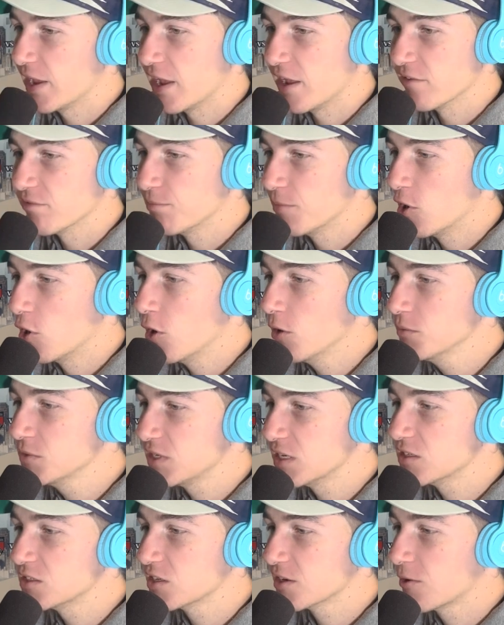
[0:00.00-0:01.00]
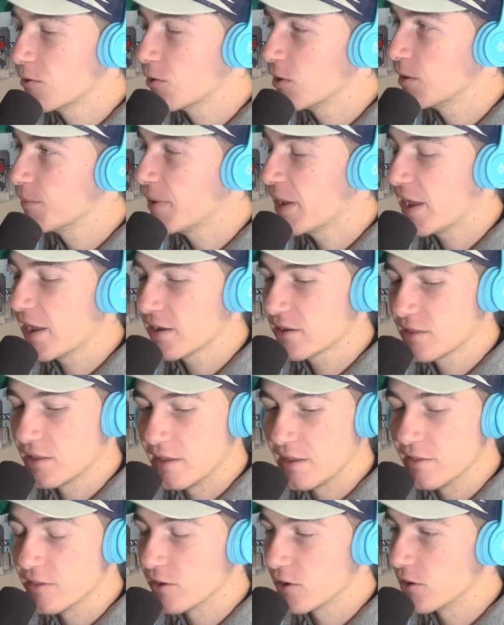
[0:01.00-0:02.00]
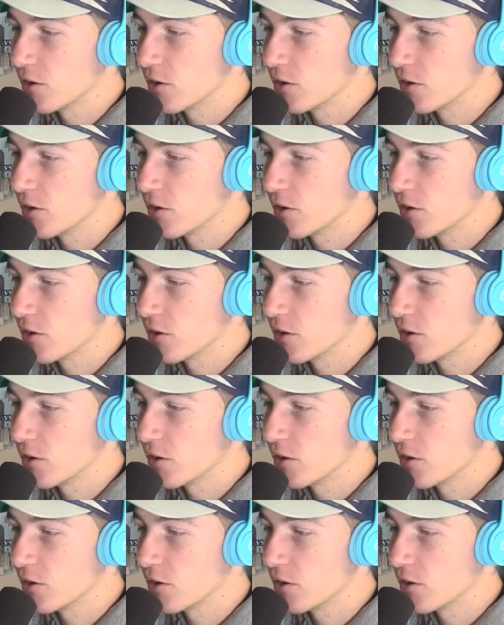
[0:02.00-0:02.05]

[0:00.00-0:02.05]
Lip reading: if Mahomes is the quarterback, they're